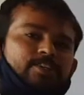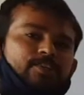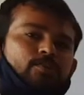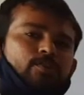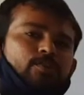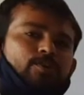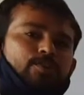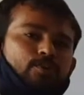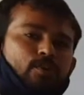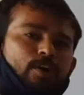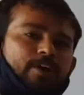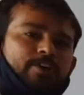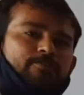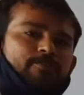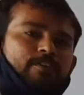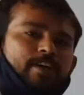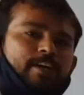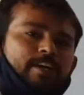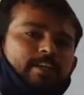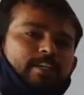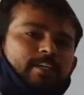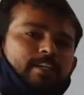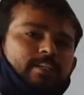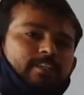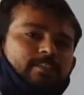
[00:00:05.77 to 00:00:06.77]
your drawing
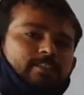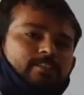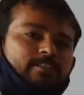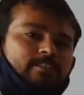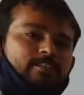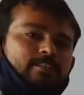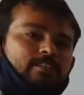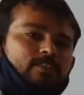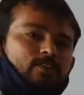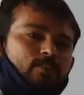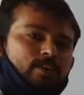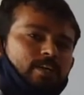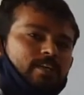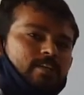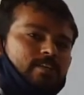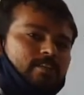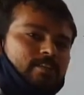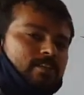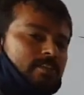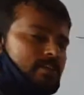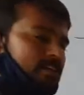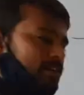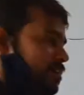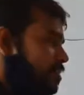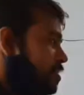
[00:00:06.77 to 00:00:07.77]
faculty. Okay,
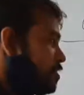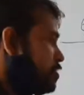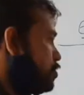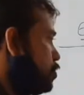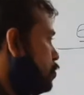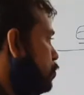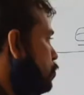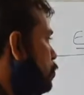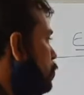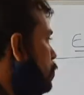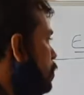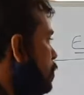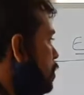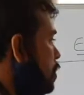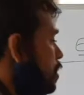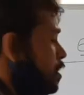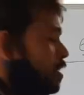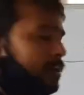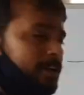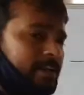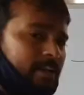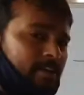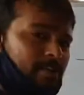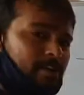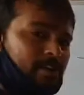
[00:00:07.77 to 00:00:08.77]
so
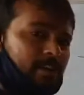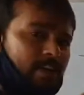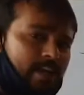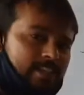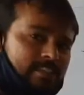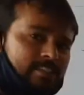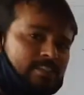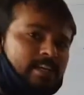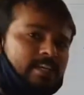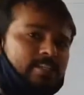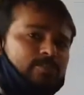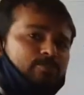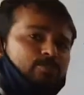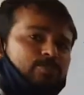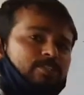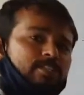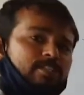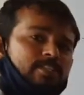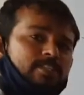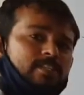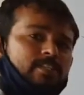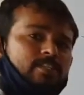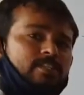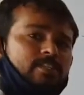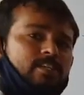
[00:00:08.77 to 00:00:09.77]
in our last class we
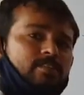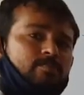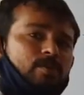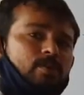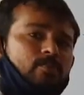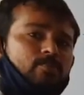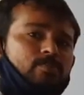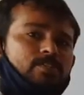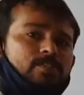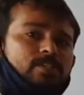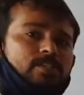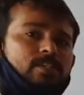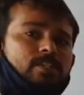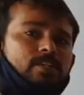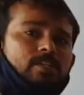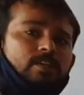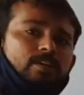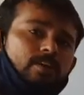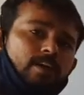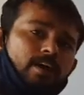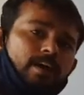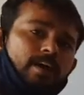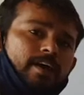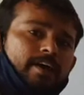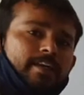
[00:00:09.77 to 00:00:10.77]
discussed about
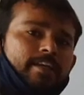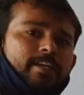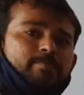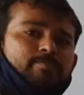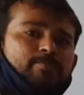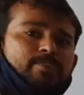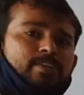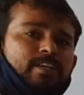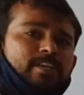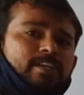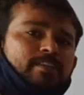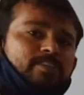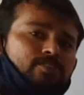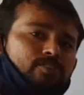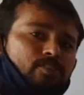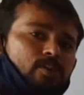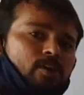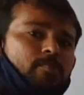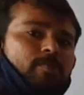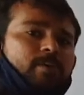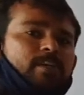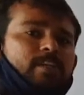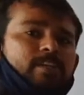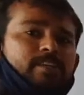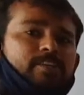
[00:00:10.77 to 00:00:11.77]
ellipse and its
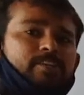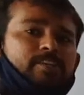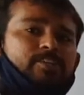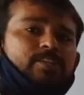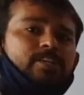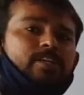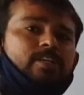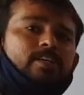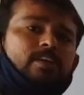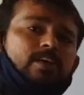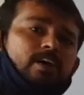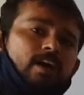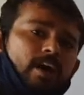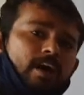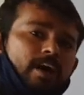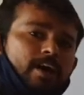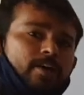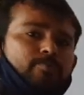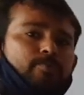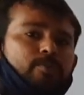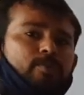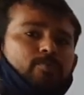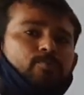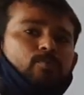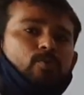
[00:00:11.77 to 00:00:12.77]
nomenclature,
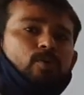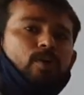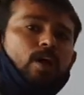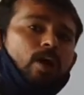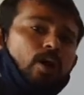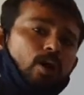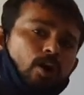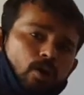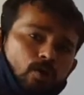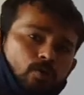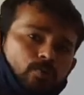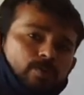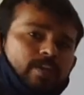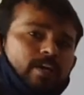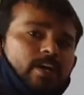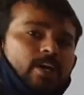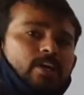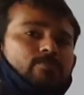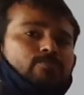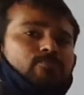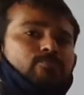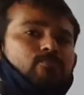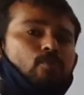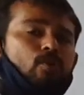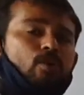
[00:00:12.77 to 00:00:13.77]
hyperbola, how they are
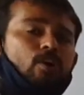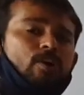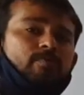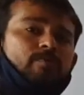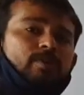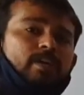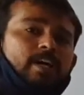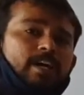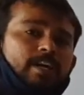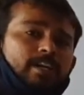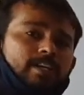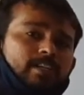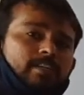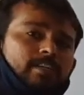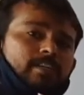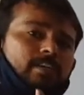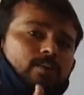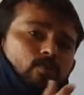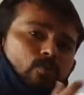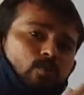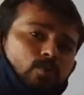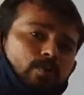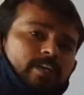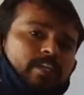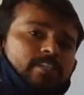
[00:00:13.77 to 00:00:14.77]
formed, and the
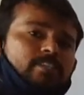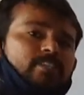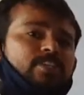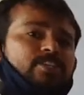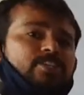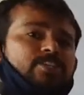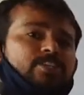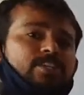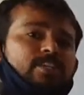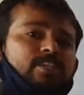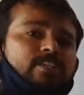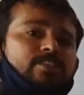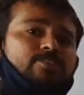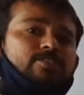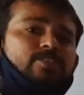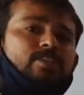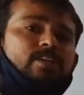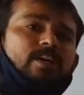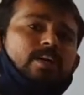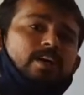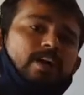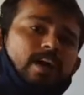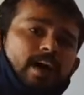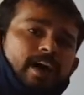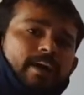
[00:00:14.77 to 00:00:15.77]
conic sections,
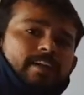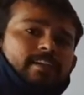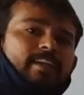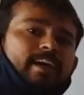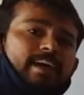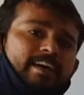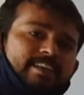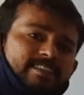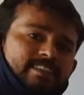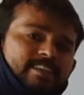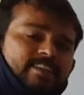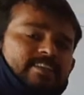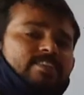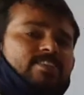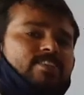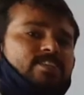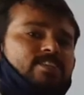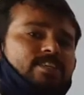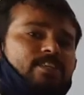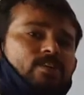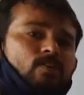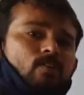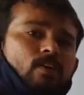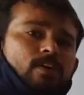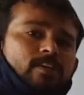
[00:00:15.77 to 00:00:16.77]
and the
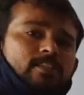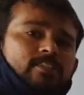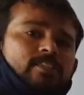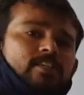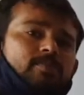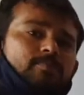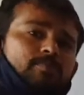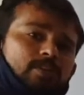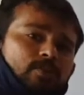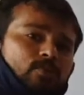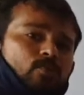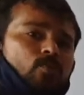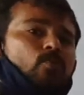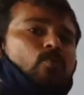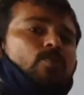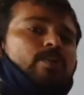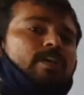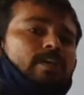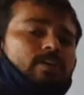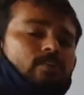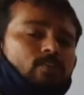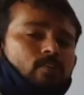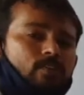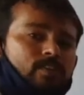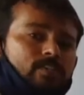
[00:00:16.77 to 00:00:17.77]
eccentricity concept, the
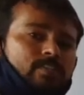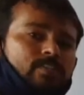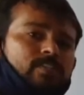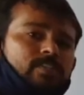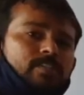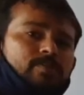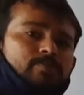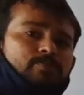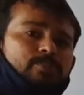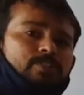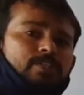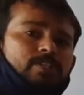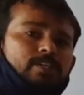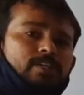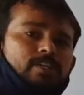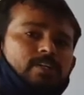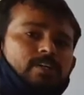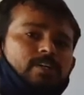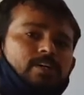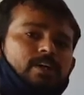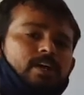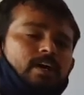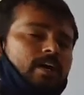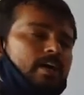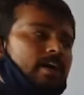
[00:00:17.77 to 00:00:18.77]
conic concept,
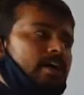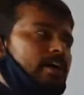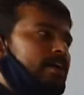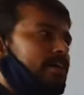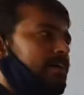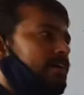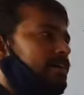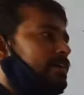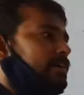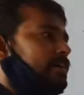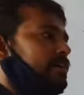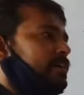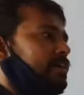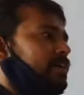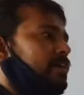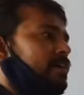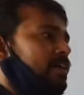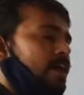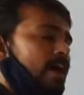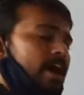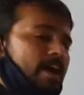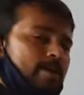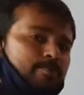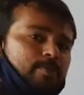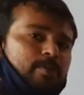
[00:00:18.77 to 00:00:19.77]
and
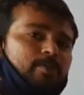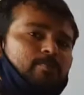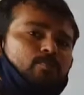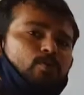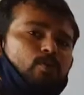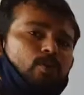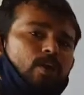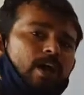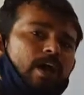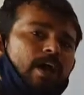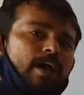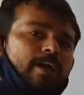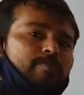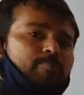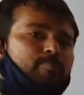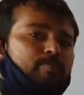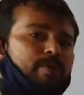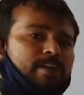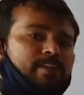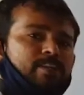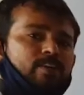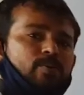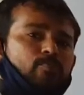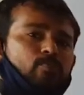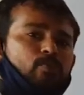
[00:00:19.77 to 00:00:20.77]
hyperbola and
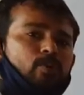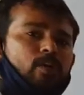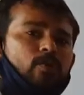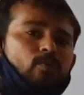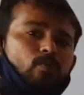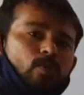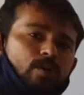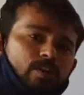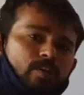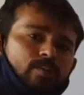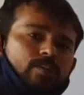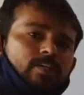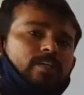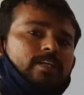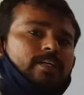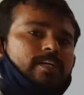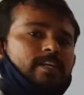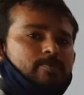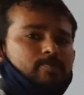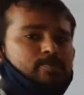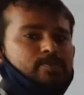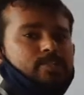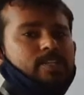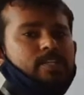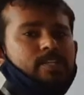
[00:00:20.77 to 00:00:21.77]
parabola, what are the
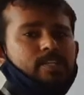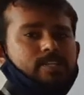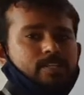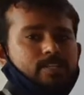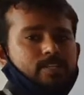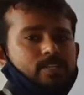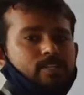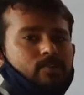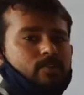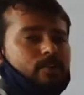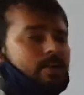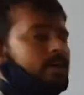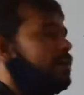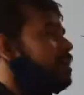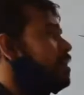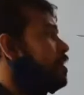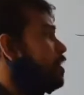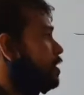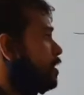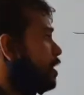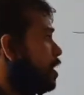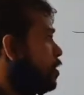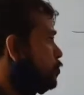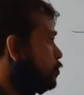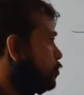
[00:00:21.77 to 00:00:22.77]
types in it. Okay,
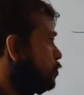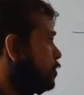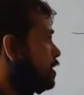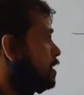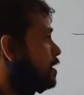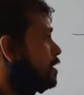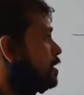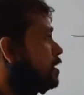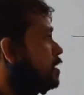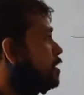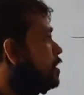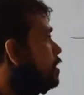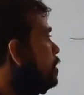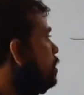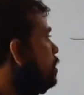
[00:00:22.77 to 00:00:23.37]
now today